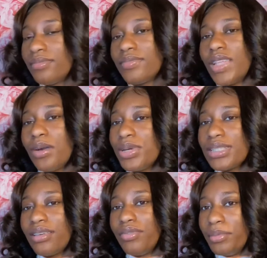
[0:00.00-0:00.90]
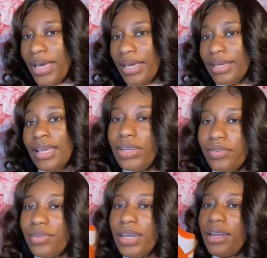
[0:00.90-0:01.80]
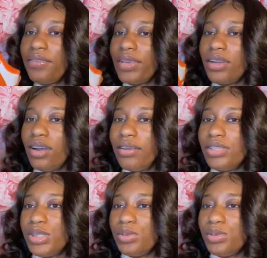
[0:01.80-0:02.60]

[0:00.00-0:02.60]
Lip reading: I wasn't even mad. And if you're not a fan of orange,